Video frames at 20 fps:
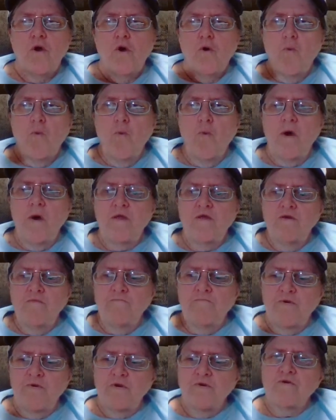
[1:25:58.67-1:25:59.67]
when you
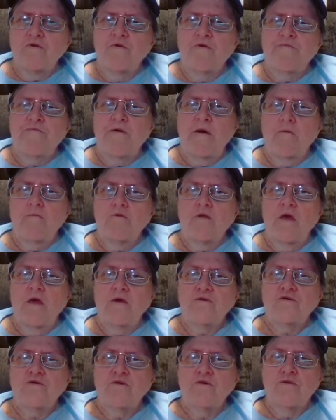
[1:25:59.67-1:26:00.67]
build your
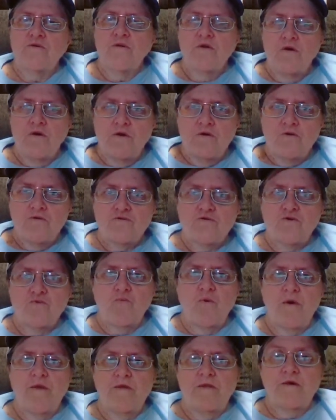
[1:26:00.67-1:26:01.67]
foundation to
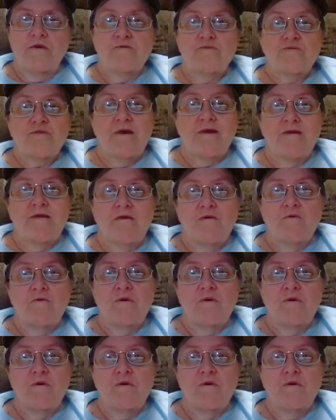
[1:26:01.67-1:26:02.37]
what it is that you